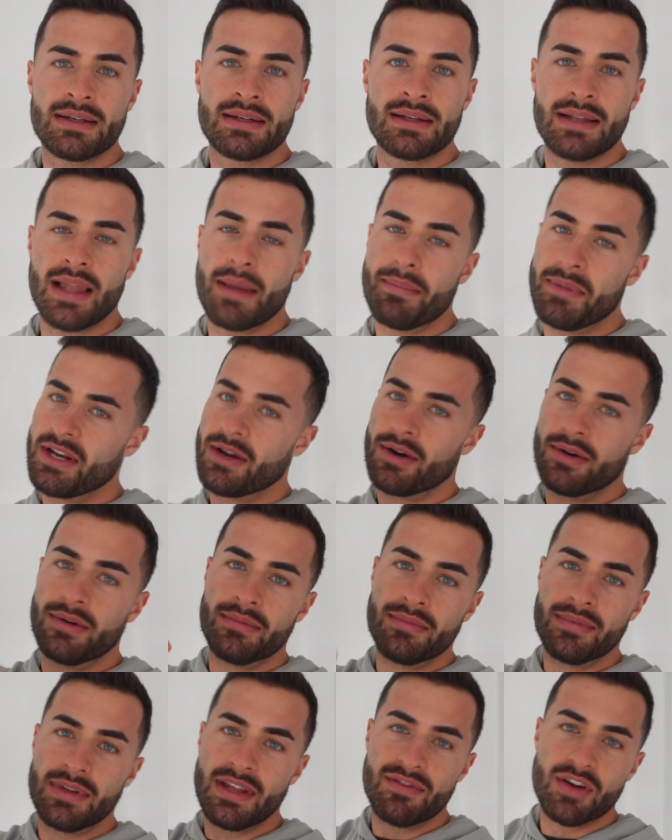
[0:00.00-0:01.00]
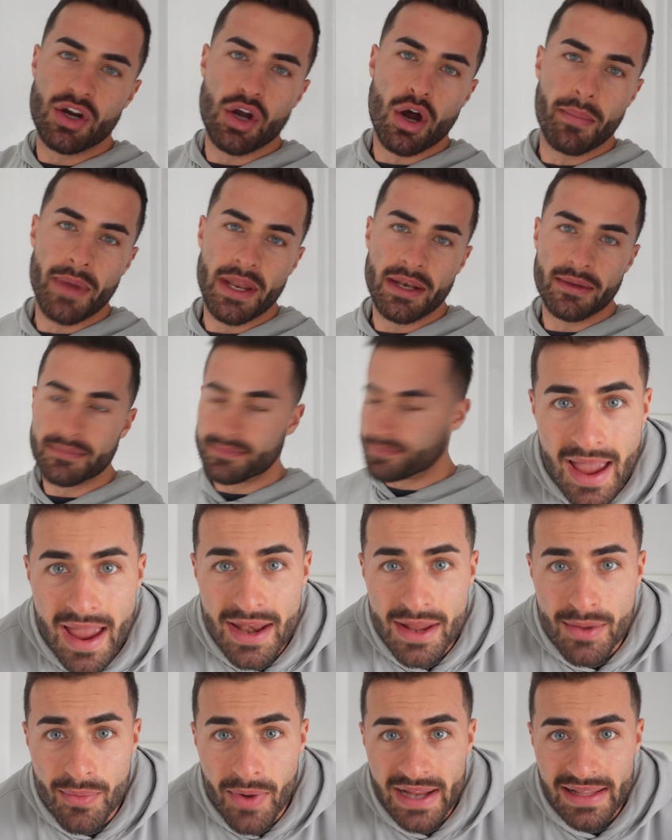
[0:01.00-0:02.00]
Let me know. Leave a comment.
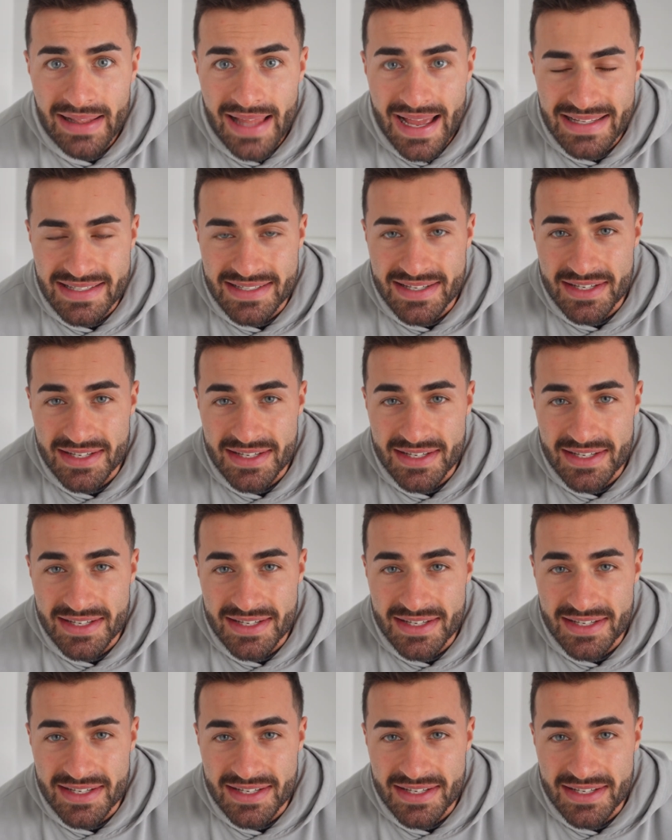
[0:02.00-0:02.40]
Anyway, lads,